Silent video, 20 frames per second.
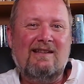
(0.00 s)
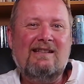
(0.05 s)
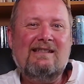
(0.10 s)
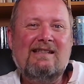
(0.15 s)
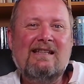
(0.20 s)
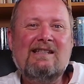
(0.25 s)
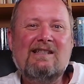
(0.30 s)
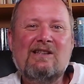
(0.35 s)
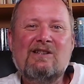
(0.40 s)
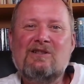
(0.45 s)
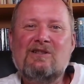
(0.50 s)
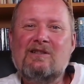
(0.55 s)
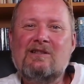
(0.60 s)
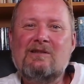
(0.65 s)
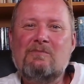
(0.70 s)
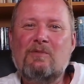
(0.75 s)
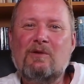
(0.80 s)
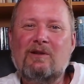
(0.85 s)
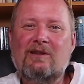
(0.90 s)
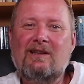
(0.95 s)

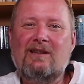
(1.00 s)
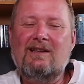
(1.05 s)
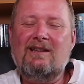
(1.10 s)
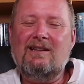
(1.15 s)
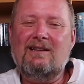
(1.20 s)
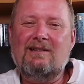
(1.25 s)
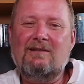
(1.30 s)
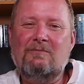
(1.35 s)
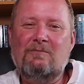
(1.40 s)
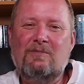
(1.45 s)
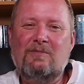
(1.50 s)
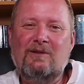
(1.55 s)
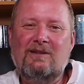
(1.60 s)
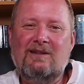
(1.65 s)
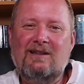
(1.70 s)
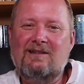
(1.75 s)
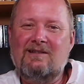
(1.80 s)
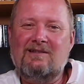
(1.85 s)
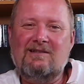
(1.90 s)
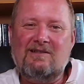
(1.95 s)
decisions
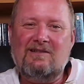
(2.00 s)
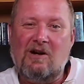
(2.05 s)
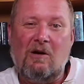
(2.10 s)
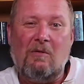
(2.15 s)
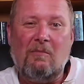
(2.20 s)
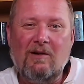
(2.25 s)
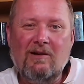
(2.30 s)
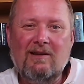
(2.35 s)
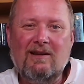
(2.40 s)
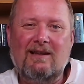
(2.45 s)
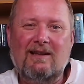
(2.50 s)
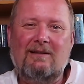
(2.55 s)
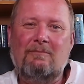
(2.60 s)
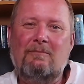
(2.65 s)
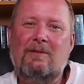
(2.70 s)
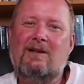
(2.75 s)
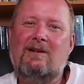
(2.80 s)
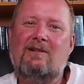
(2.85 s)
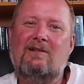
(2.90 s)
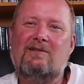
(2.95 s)
pretty commonly,
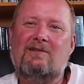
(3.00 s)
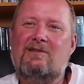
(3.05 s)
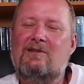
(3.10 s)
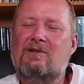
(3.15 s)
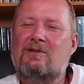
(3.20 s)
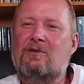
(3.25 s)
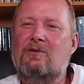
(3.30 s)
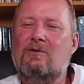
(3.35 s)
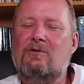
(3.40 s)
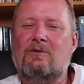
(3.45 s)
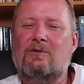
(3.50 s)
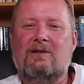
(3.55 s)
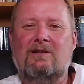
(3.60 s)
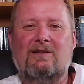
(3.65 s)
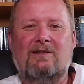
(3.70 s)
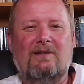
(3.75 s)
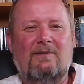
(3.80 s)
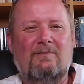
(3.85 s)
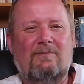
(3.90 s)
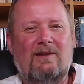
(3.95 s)
because
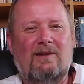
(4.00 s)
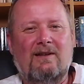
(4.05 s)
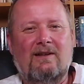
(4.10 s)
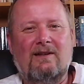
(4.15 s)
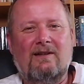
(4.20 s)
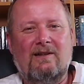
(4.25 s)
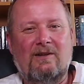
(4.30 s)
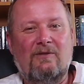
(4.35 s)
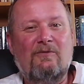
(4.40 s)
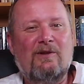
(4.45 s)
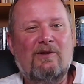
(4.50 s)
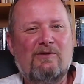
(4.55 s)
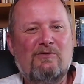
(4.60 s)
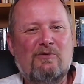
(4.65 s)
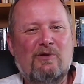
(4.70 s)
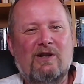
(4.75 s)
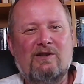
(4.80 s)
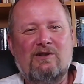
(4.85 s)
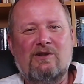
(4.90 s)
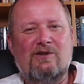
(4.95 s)
the
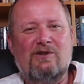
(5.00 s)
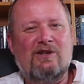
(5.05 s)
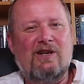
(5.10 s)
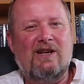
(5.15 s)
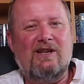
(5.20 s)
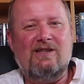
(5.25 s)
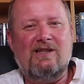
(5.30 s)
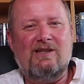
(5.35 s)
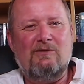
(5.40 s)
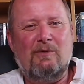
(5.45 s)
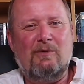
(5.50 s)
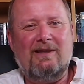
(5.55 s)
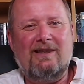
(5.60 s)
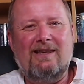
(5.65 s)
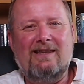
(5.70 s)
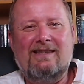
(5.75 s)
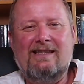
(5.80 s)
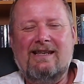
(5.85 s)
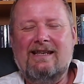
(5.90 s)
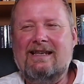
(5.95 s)
infrastructure changes
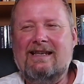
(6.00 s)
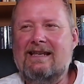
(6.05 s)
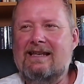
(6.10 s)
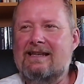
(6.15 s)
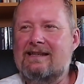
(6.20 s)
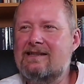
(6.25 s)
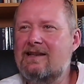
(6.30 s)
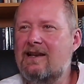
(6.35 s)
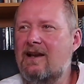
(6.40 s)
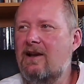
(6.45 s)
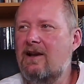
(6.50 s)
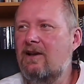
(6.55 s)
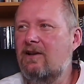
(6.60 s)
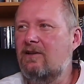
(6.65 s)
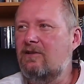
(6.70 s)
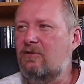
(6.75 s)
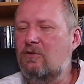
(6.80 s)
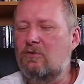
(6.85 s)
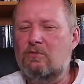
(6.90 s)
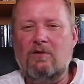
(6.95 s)
within cities,
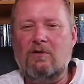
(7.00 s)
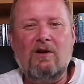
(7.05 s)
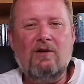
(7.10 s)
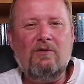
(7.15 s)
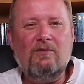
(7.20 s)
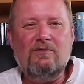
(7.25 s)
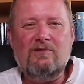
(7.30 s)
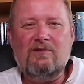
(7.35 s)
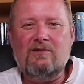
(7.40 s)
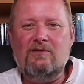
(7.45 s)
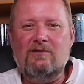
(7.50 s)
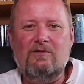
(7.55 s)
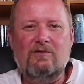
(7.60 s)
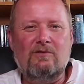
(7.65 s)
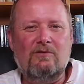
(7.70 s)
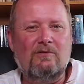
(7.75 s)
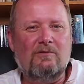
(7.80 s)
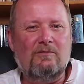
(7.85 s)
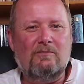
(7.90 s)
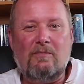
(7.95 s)
new roads,
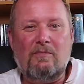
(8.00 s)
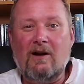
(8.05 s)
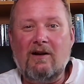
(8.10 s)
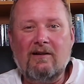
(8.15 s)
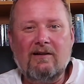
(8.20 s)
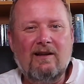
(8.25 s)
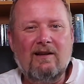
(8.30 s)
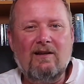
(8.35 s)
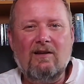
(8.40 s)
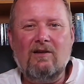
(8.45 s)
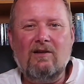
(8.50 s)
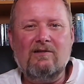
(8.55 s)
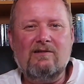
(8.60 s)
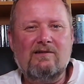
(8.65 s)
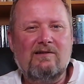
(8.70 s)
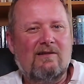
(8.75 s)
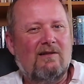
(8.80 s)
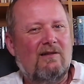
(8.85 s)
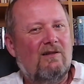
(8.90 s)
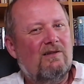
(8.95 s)
new parking
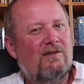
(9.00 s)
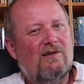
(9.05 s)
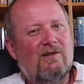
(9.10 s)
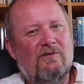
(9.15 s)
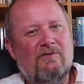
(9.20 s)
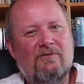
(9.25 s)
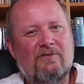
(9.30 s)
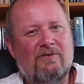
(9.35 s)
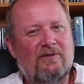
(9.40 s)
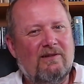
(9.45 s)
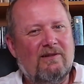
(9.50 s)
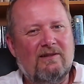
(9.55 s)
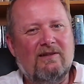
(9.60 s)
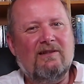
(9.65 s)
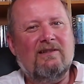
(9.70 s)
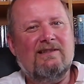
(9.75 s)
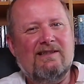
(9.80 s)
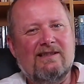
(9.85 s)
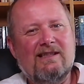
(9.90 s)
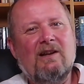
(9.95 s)
lots, lots
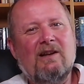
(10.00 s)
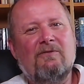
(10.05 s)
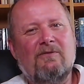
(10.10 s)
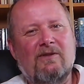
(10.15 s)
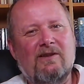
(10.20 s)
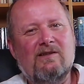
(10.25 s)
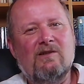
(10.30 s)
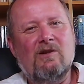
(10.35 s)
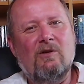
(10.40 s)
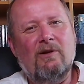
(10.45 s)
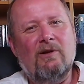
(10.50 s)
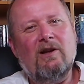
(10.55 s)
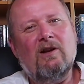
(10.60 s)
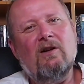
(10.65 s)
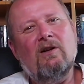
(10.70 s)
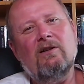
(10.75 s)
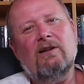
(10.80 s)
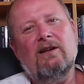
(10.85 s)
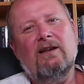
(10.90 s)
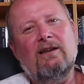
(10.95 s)
of stuff is going
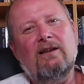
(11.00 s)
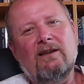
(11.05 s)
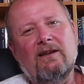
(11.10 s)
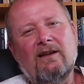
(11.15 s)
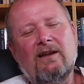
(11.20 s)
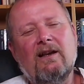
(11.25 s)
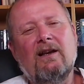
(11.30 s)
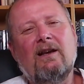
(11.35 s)
on in